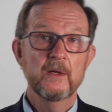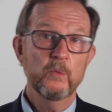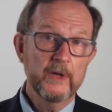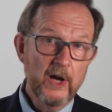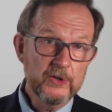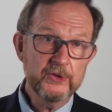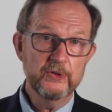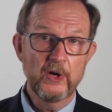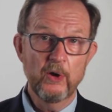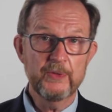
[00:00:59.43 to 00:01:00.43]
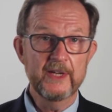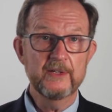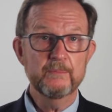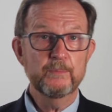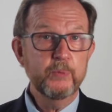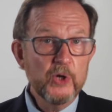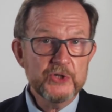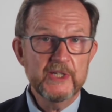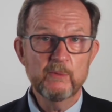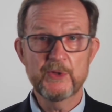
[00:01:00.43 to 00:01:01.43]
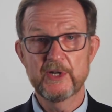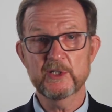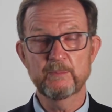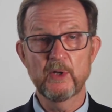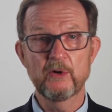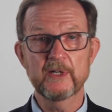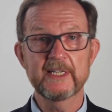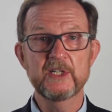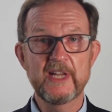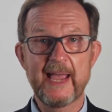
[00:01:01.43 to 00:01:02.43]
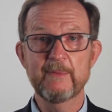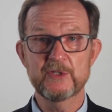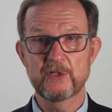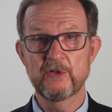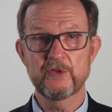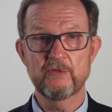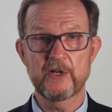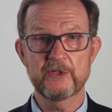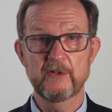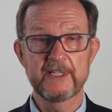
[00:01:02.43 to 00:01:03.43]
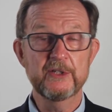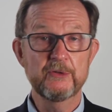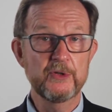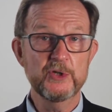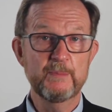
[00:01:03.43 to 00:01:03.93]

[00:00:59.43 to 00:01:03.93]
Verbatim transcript: We also know that pushing with an explorer can damage the tooth structure and introduce